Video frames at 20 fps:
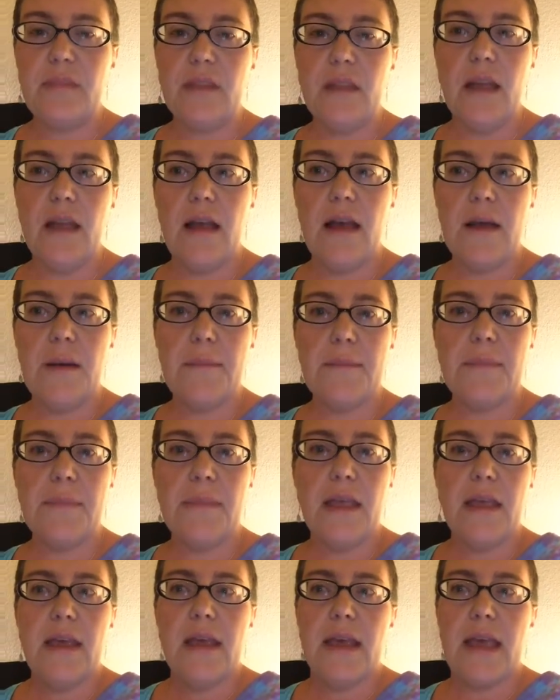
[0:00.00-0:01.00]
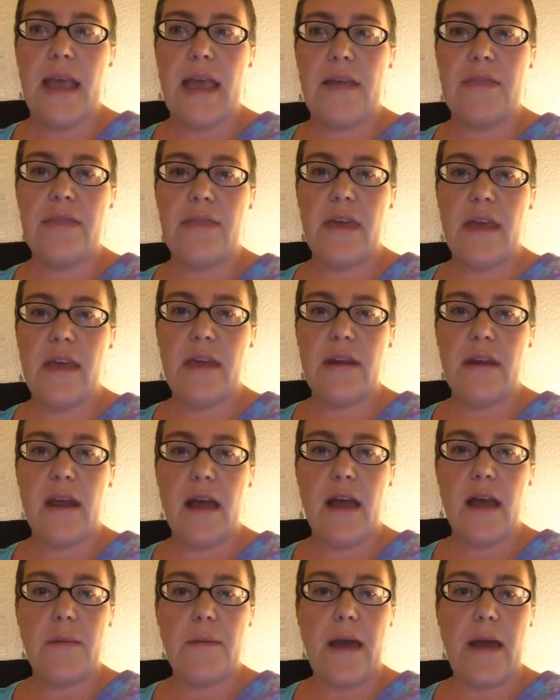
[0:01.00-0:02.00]
And then
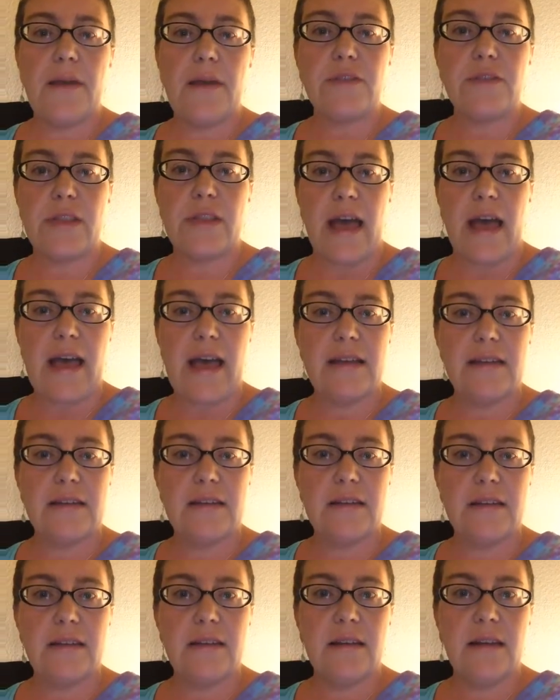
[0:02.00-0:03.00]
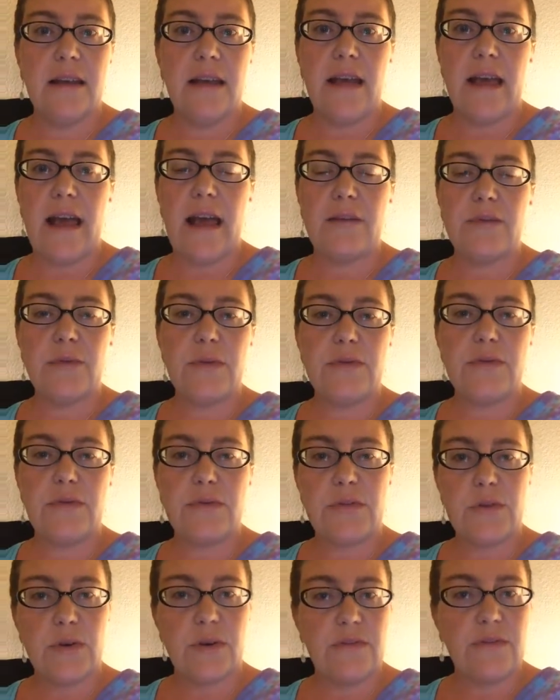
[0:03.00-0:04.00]
after that, after we've
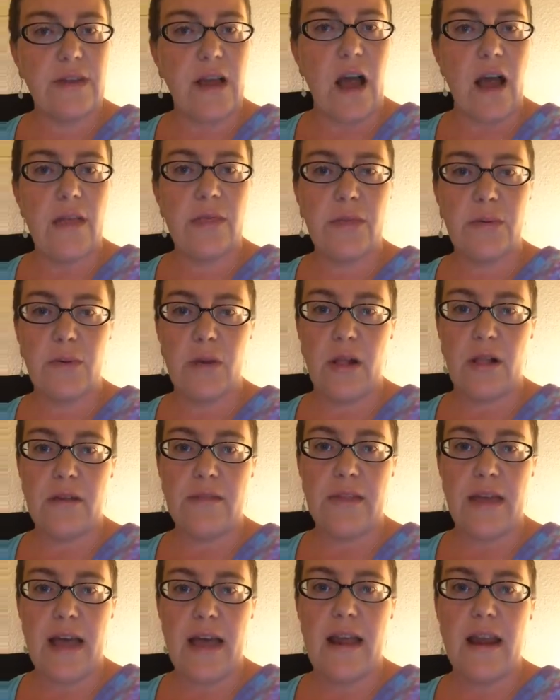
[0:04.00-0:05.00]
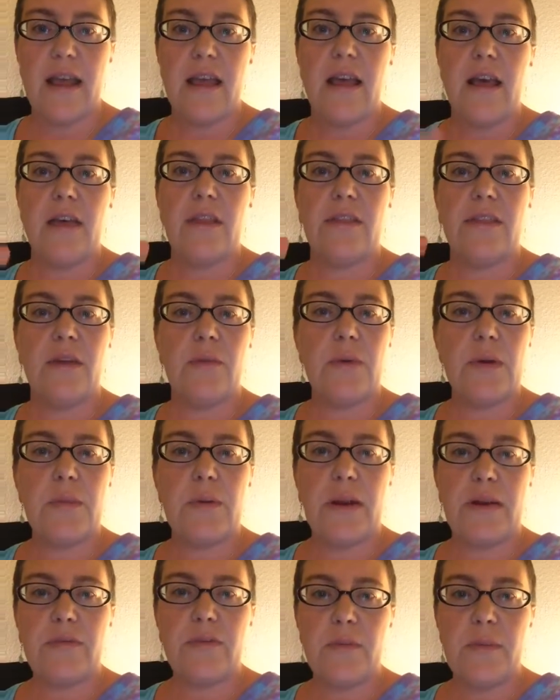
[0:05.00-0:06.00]
sort of gotten through all of that, then we
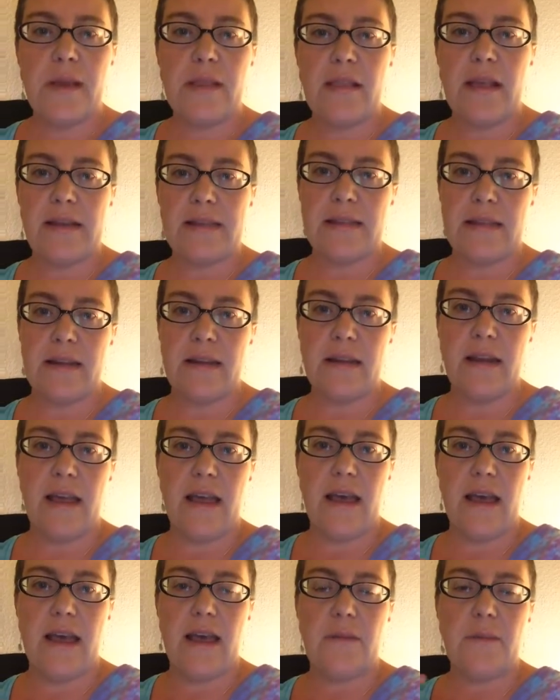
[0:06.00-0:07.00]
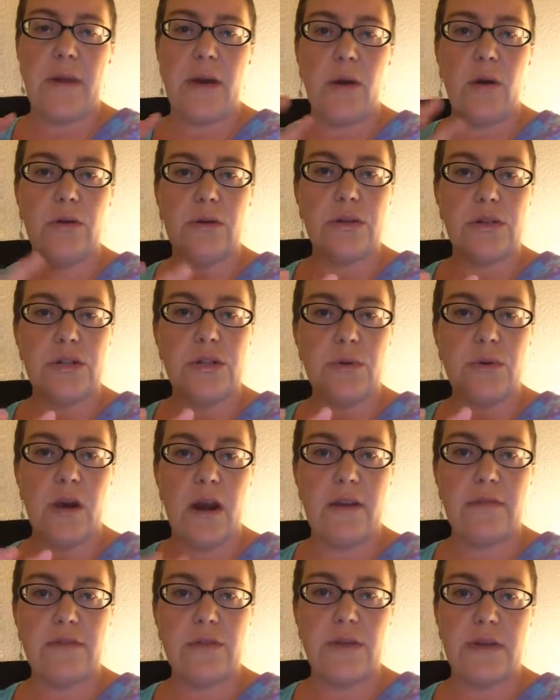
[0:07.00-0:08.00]
break for main lesson. And my older 2 are
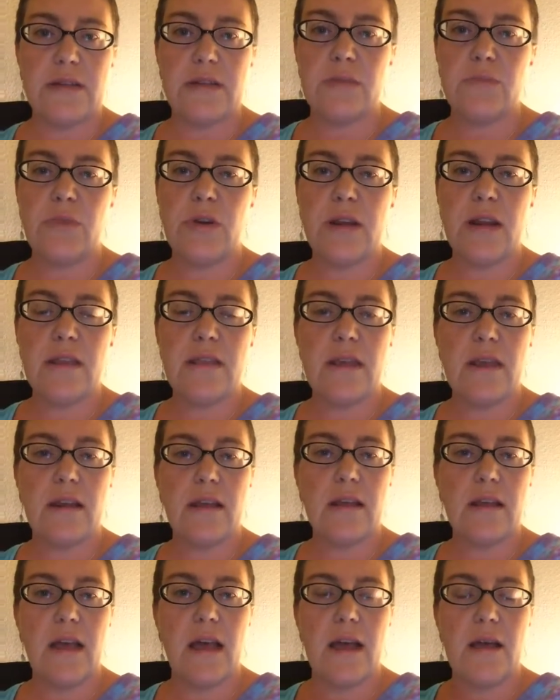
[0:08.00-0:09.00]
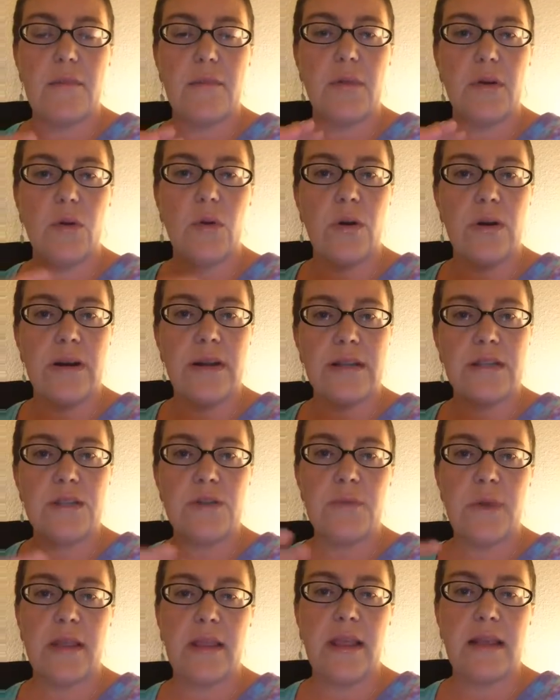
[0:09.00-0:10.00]
off doing some reading that coordinates
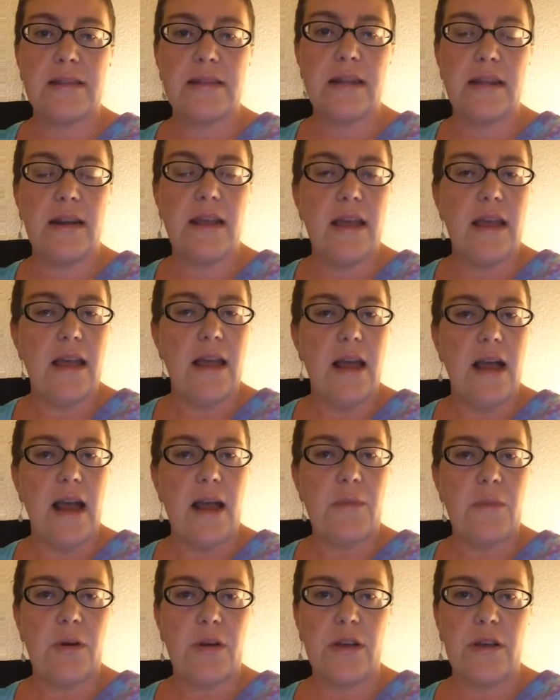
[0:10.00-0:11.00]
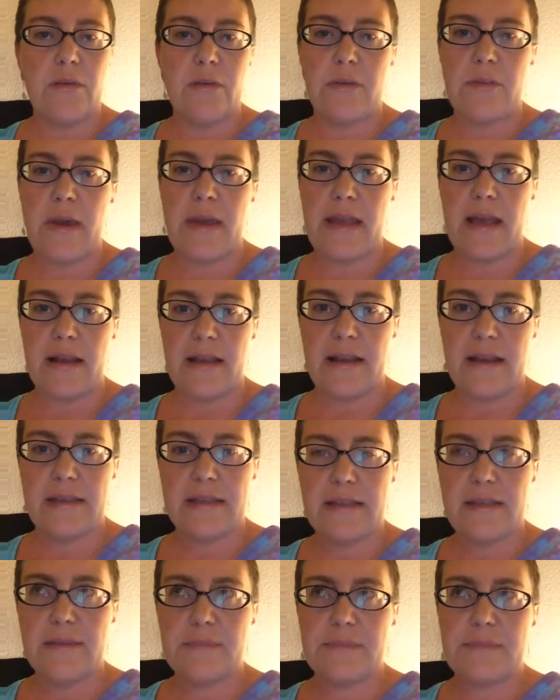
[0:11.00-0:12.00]
the main lesson. I'm working with my
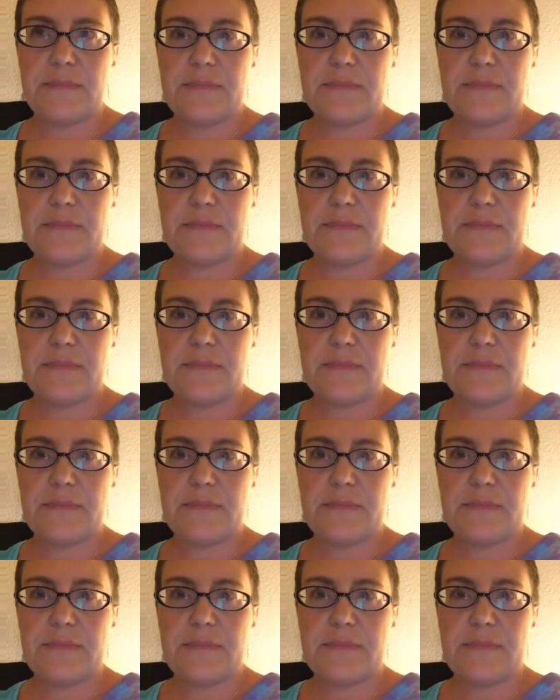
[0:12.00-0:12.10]
youngest.